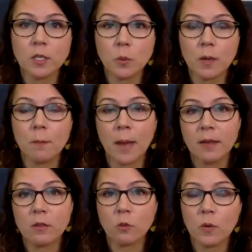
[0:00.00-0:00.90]
written by the
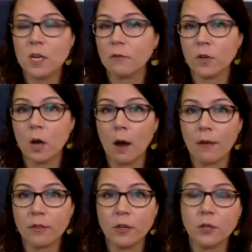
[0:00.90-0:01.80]
three different
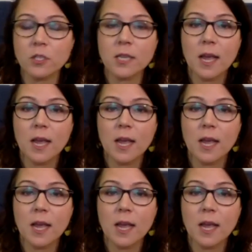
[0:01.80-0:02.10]
authors